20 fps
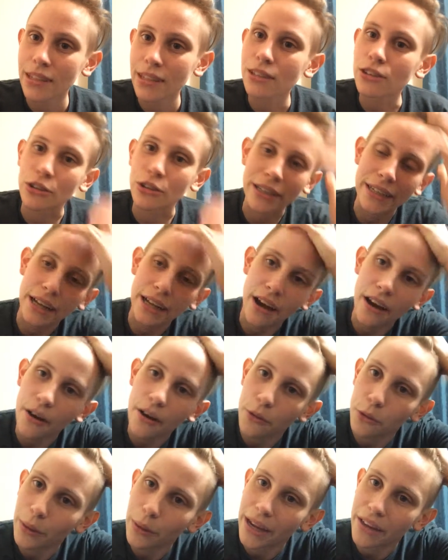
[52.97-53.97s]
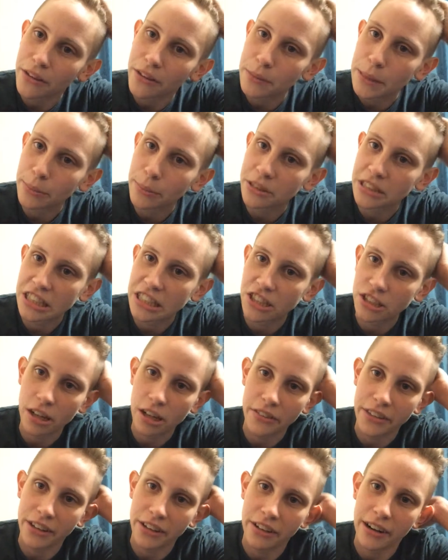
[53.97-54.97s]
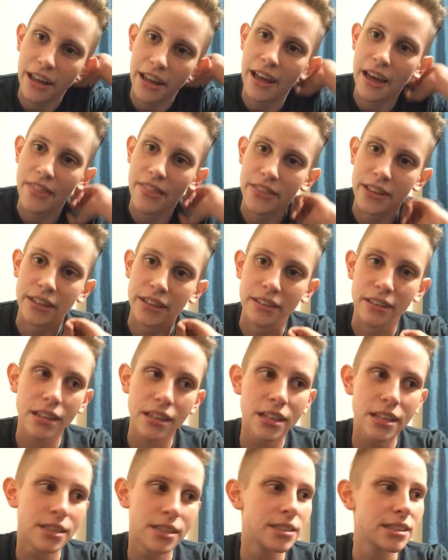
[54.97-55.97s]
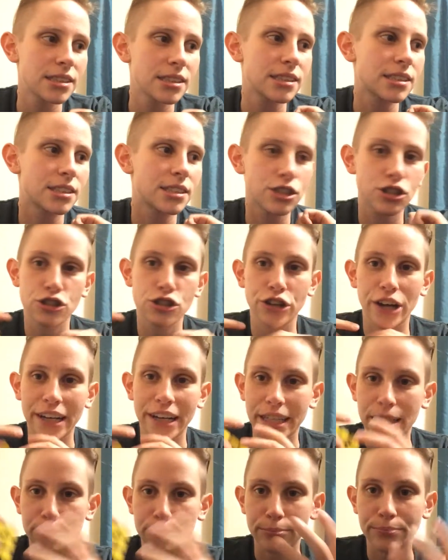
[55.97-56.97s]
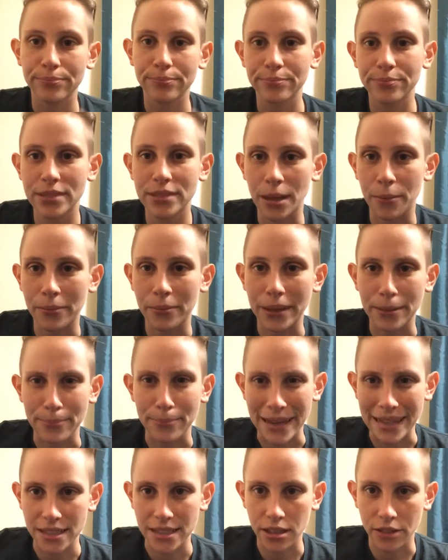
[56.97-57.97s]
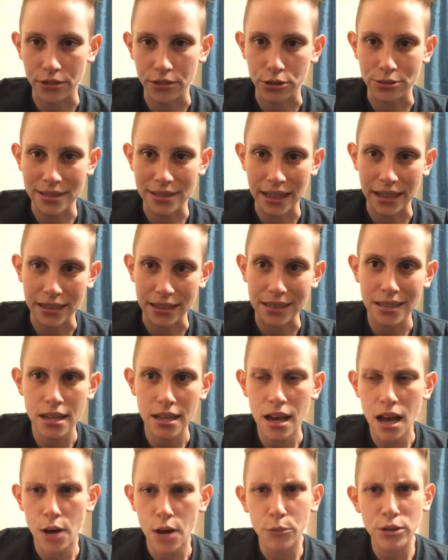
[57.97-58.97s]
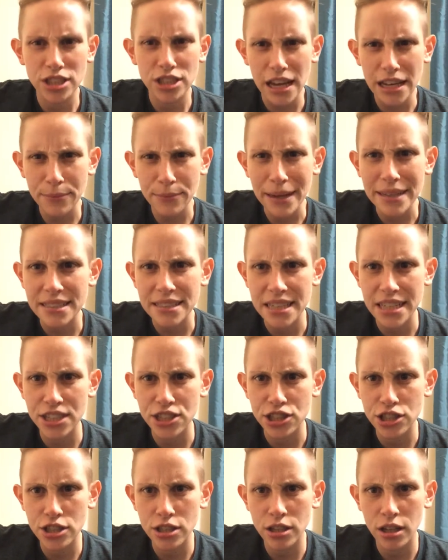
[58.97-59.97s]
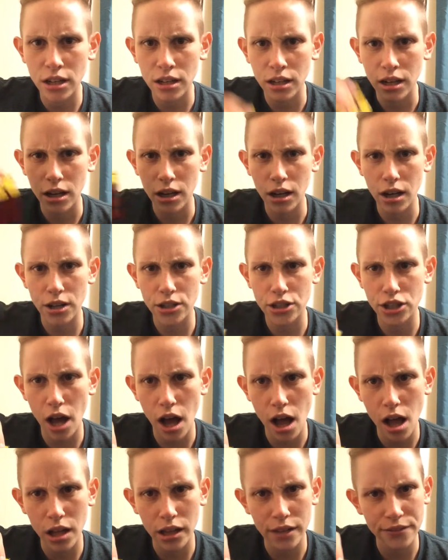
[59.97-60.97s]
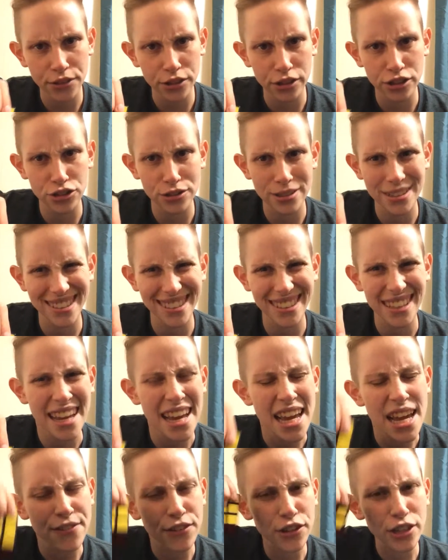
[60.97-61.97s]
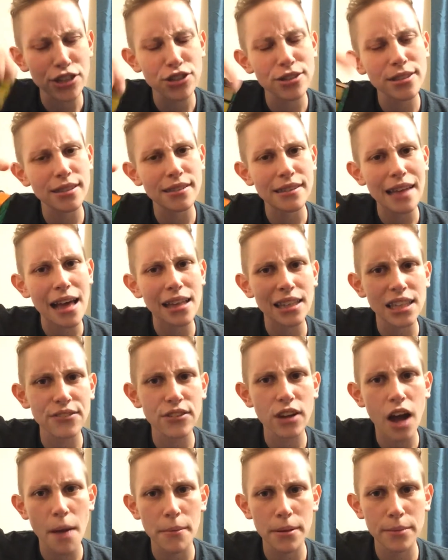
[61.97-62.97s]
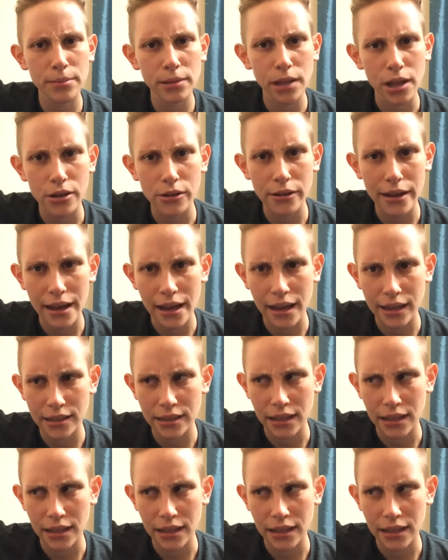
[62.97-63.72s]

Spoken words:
Looking at the way other people teach it on the internet and then creating something based on those things, which I might teach y'all if you're interested. If you're interested in that, leave a comment below and